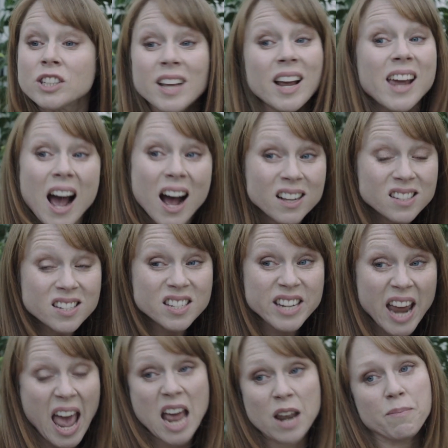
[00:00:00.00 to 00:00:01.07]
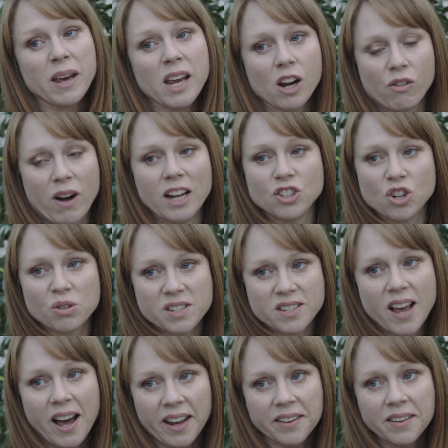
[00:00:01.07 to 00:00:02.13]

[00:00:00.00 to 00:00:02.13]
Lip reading: because she can't stand to be around Sam,